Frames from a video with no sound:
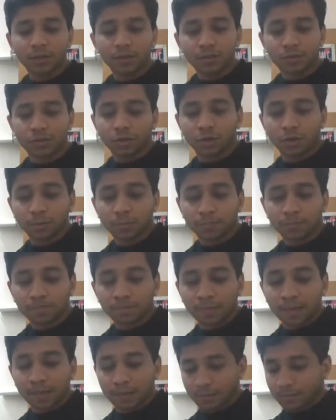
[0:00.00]
So
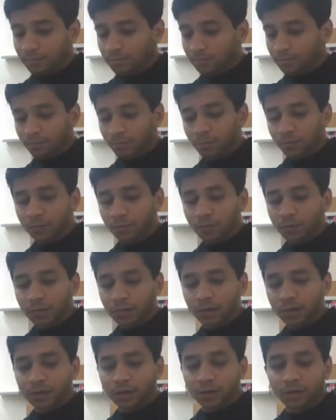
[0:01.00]

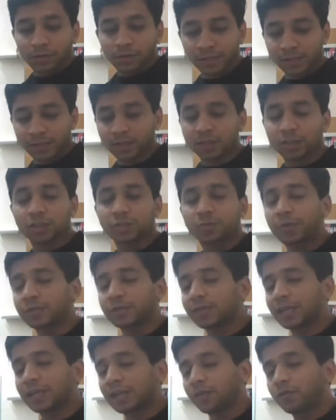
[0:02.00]
uh, research
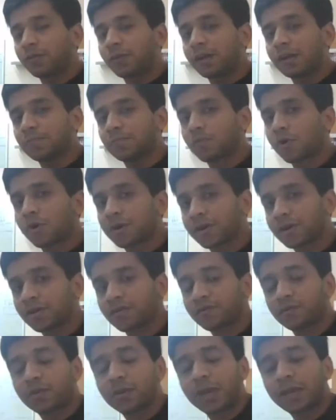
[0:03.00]
experience like really important.
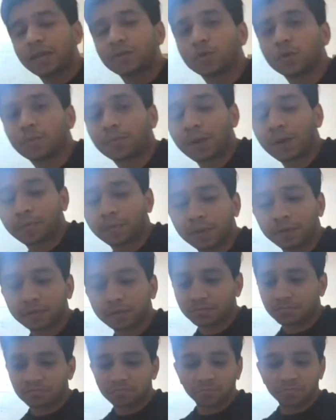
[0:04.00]
If you can do
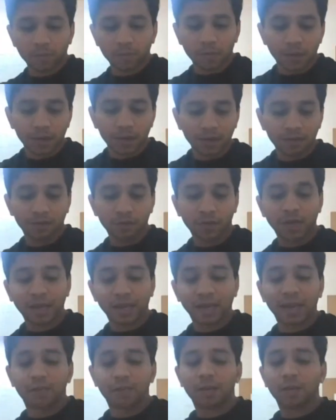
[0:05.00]
papers if you can
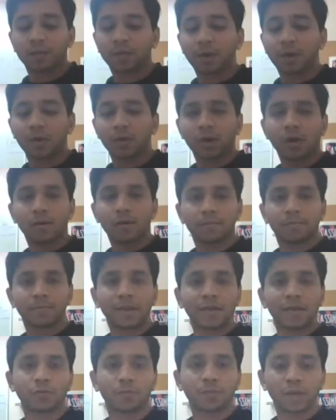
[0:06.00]
get a paper out,
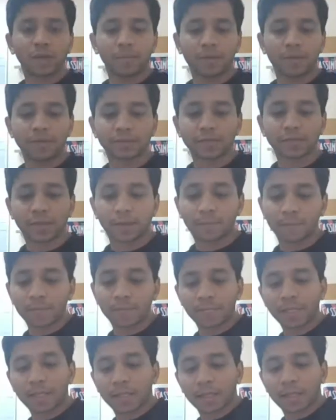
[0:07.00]
that would be amazing.
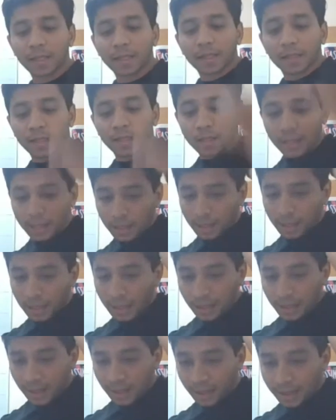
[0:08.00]

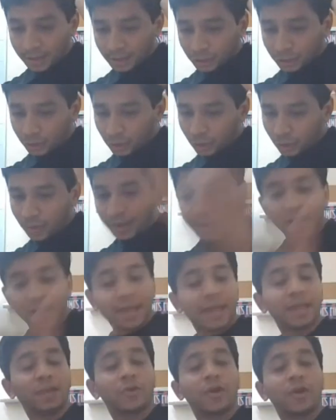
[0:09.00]
And so
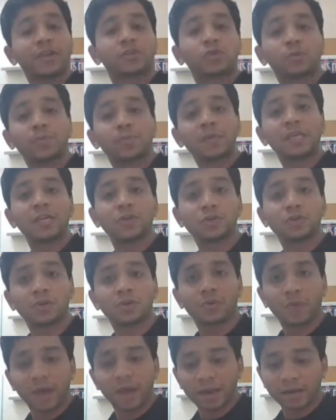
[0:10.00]
in your SOP, you
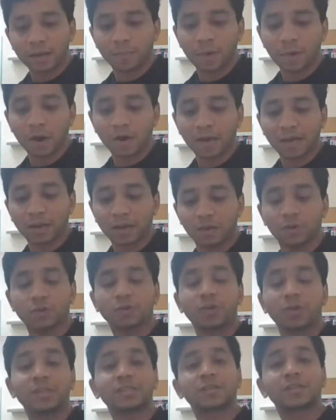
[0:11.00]
should write about, like, you
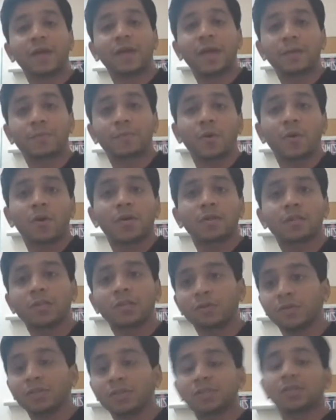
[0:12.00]
should describe
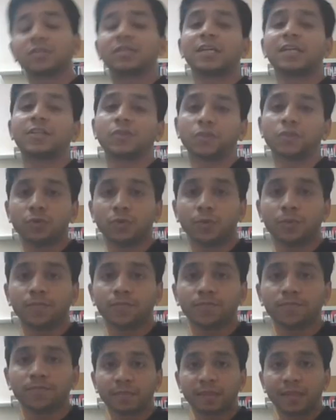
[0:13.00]
the research that you do.
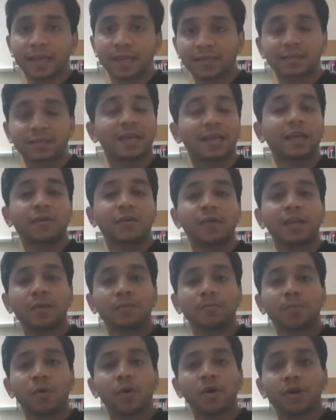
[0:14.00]
That's like really
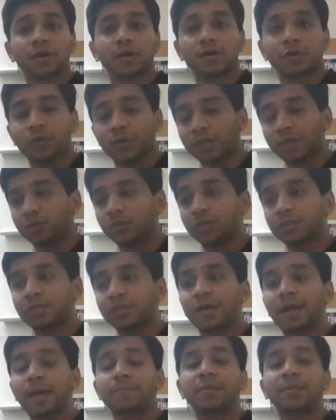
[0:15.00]
important. You need to
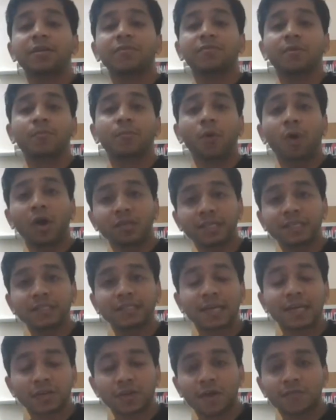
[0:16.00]
describe the different projects
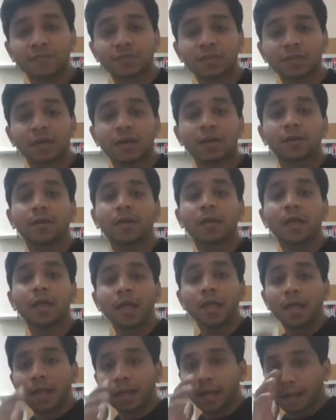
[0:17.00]
that you have done
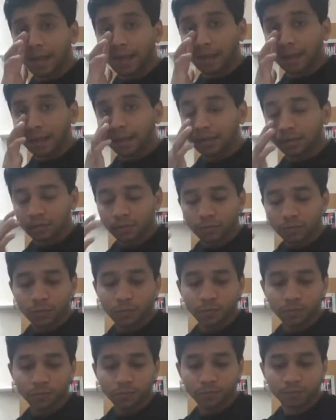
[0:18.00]
and,
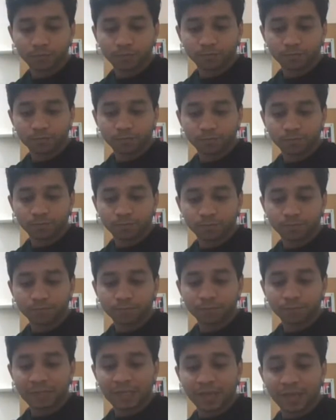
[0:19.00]

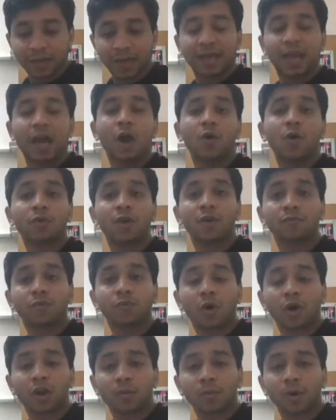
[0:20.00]
yeah, like how you have
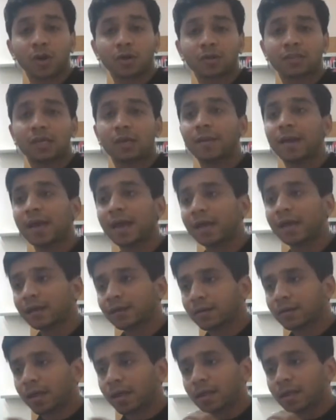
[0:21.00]
gone about them
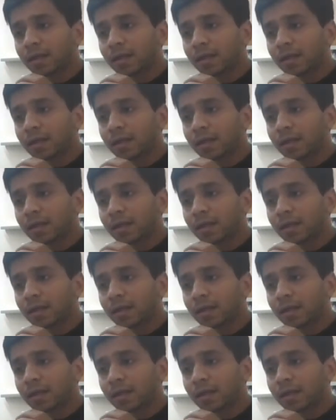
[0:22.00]
and,